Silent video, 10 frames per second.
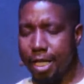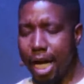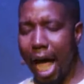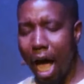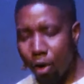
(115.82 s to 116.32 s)

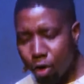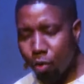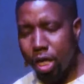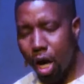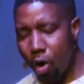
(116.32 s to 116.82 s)
How do
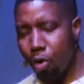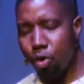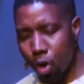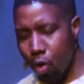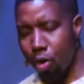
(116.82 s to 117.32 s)
we
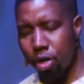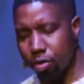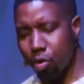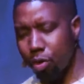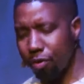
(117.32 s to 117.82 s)
hold
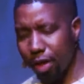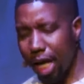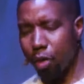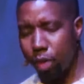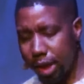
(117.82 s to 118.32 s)
on when we feel
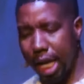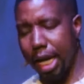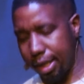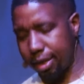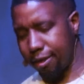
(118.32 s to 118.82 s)
like we
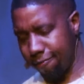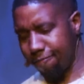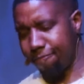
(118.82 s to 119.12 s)
can't?